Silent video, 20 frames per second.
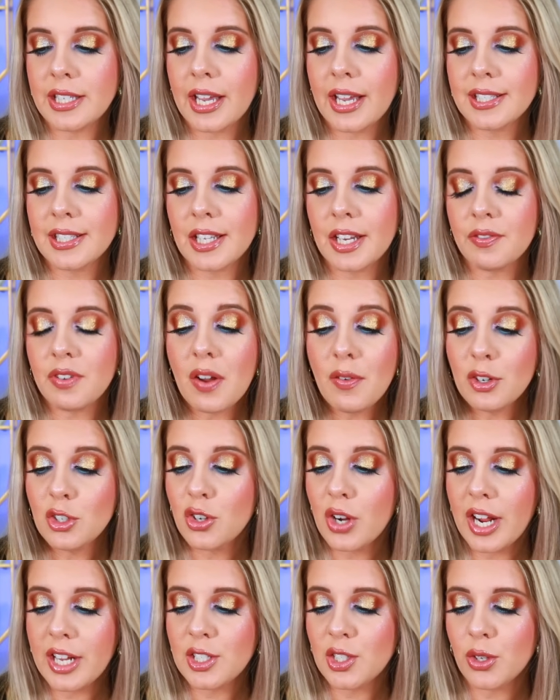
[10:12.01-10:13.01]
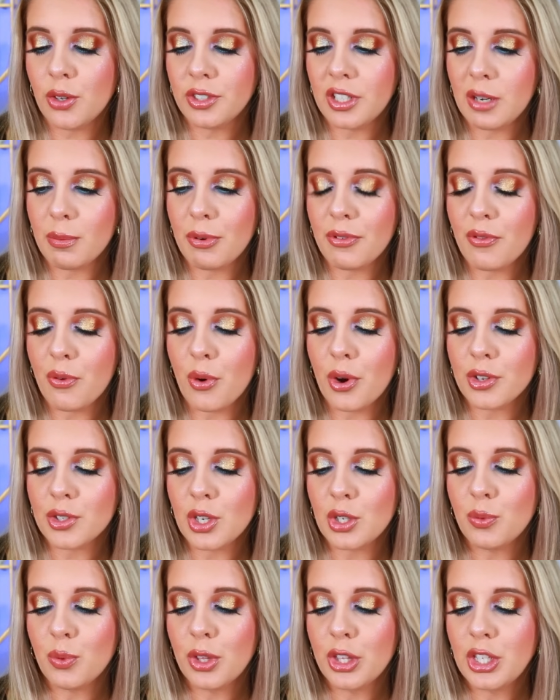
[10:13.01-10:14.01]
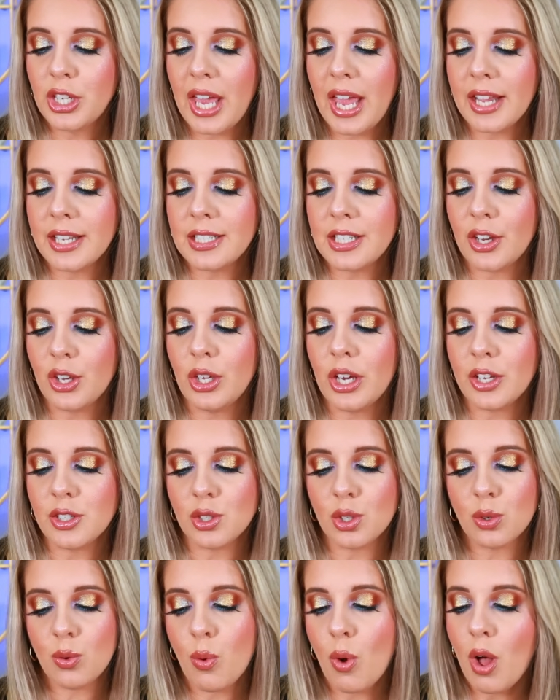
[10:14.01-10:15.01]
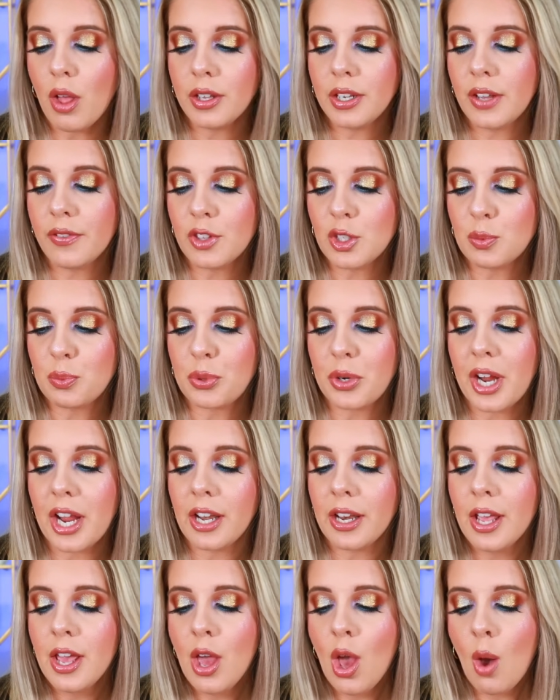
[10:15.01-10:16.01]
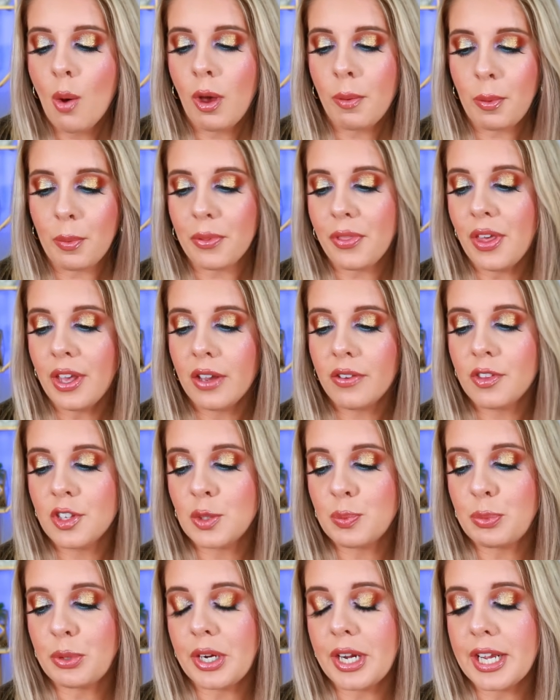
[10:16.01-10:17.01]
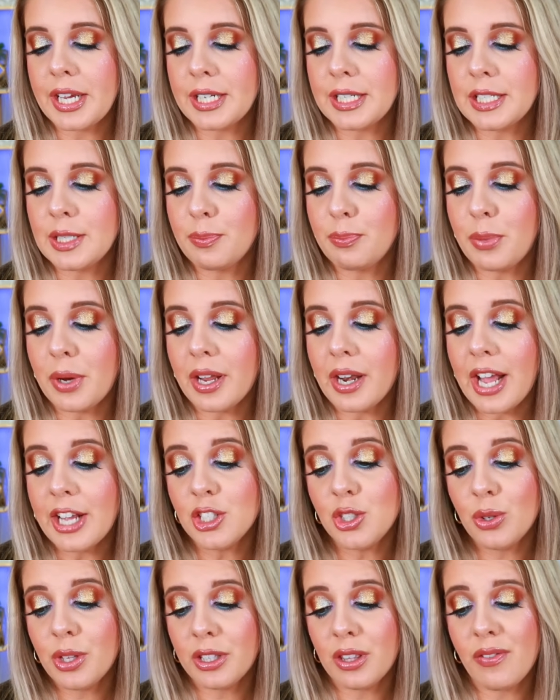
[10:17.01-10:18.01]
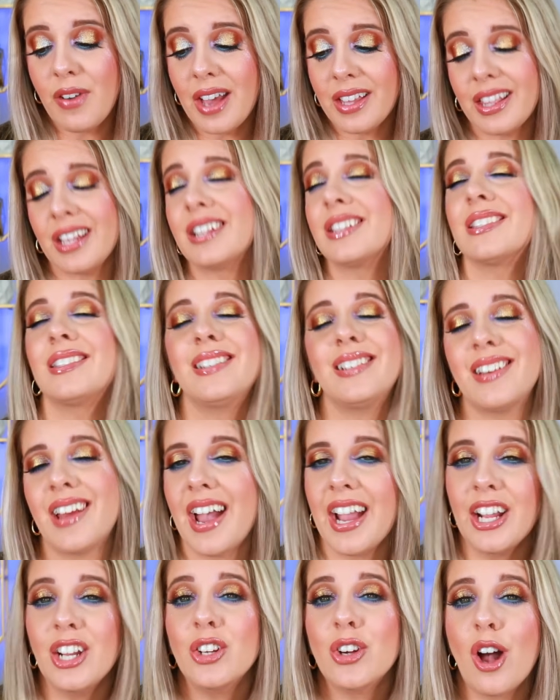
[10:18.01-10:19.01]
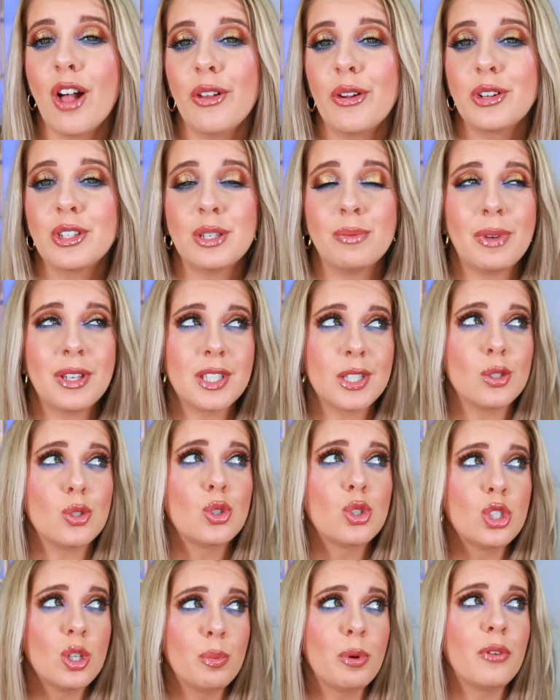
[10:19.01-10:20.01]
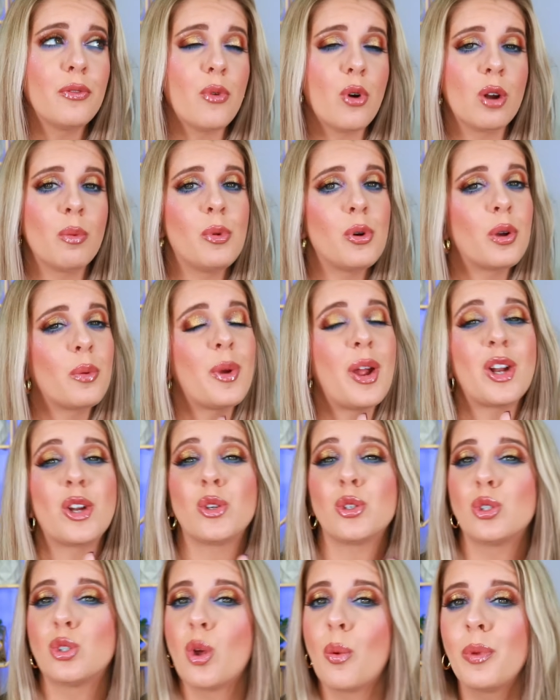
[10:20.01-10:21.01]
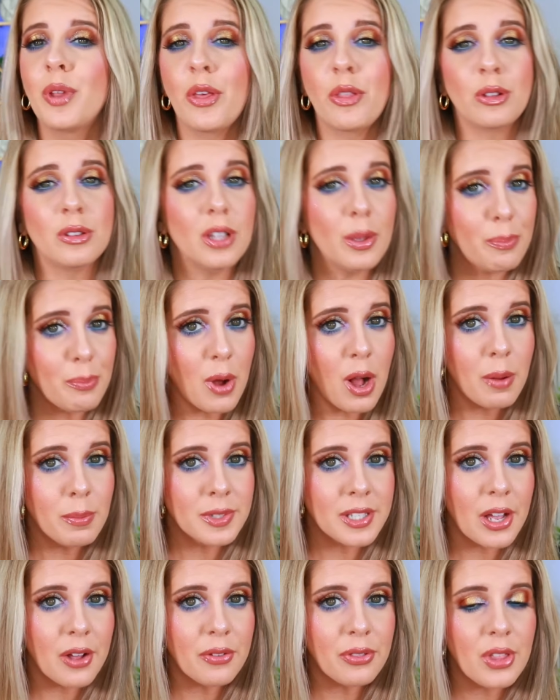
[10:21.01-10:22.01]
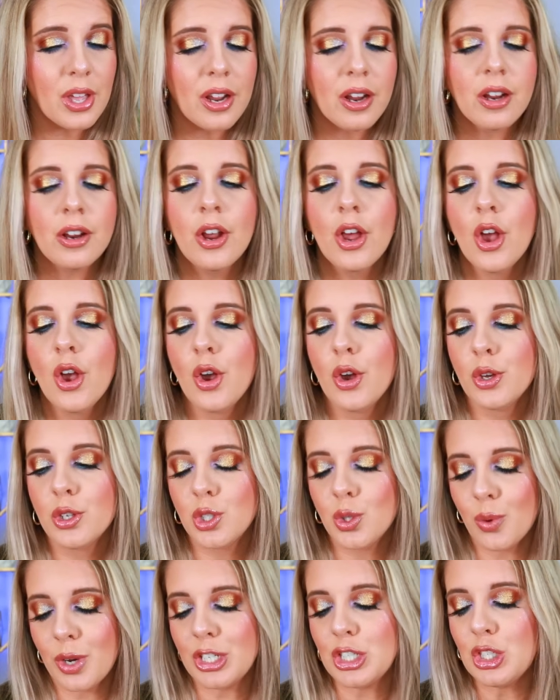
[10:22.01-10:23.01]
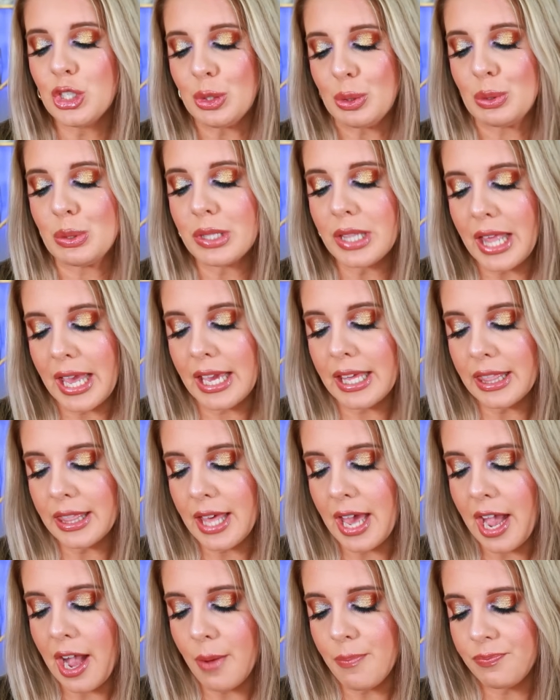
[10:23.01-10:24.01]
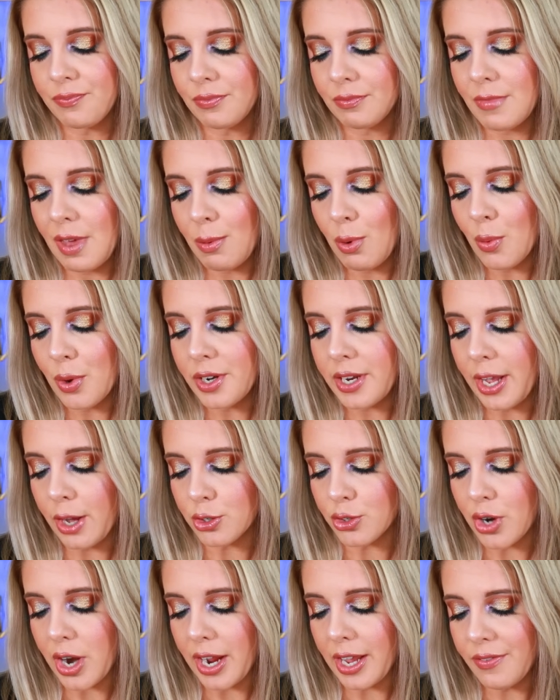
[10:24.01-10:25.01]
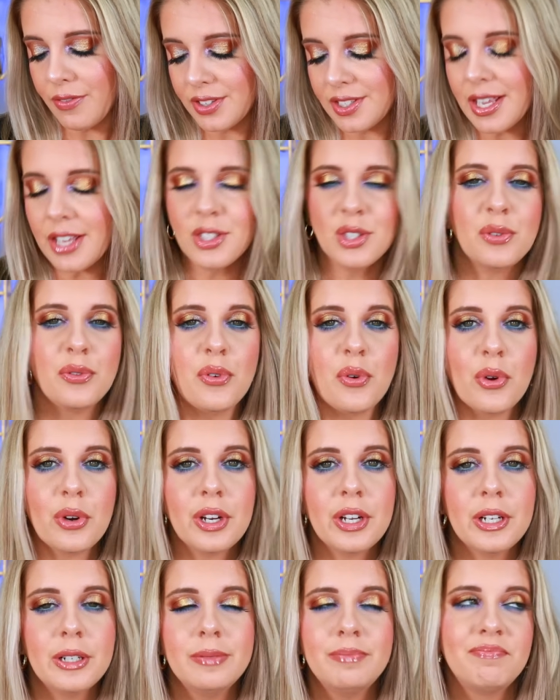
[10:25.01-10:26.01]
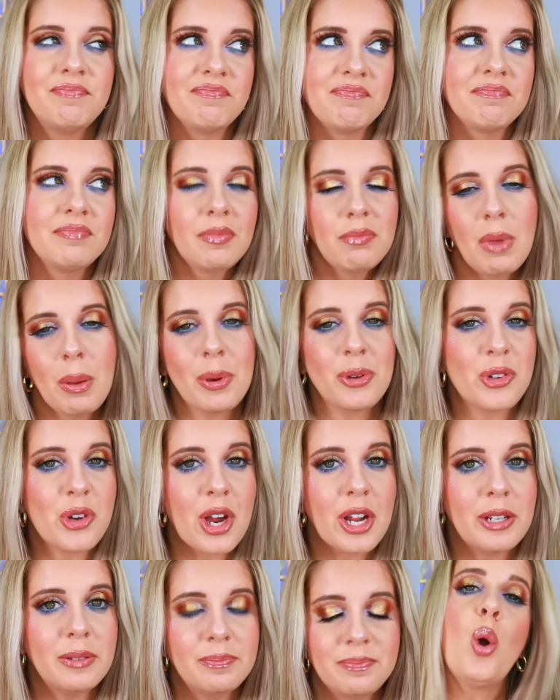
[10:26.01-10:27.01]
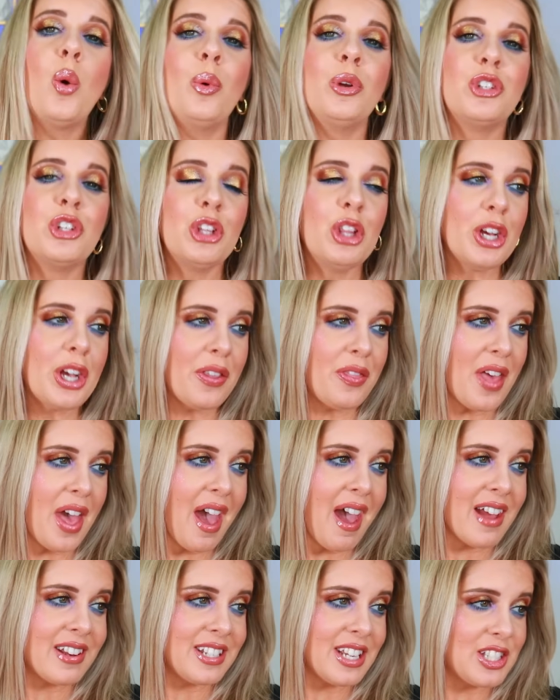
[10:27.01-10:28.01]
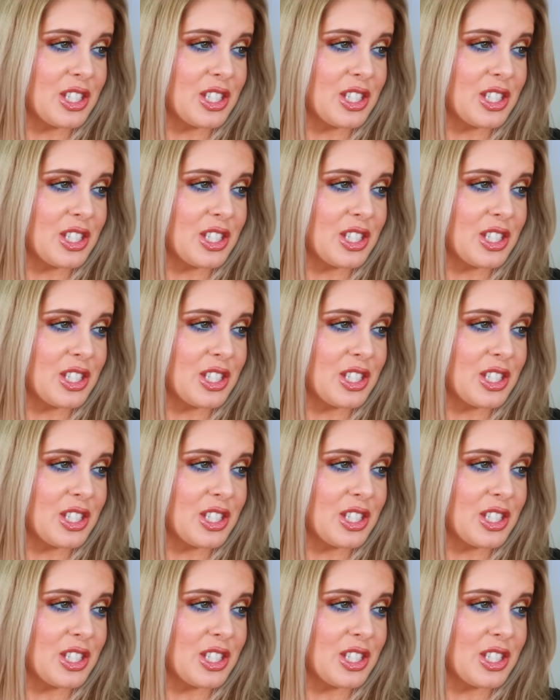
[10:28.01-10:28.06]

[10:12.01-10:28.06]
Like I said, I've never tried Saltair before, so I really can't tell you guys the quality of this brand, what people think of this brand, but I do like the fact that it's $9. It makes it super affordable compared to so many other lip balms out there, so I do like that. Maybe one day I'll try it. If it's at Sephora, Maybe I'll try it. Oh, would you look at that?